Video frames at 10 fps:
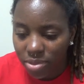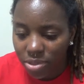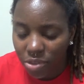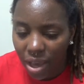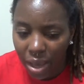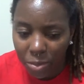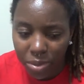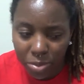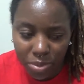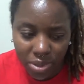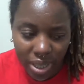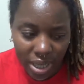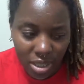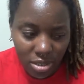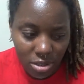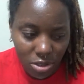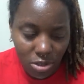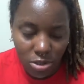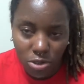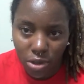you have people that
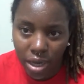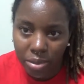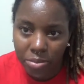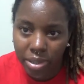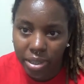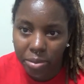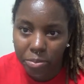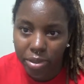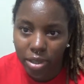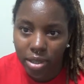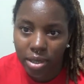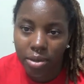try to manipulate